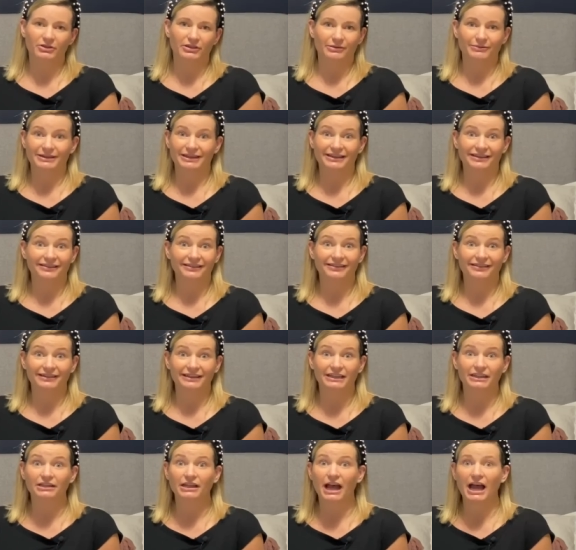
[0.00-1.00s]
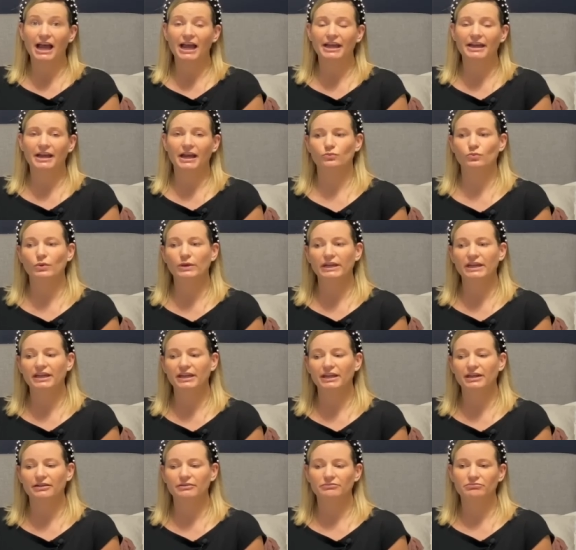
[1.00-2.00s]
that we didn't see a lot,
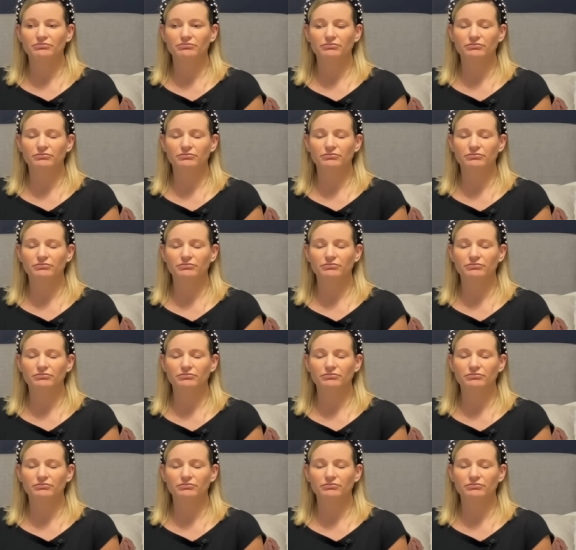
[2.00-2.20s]
we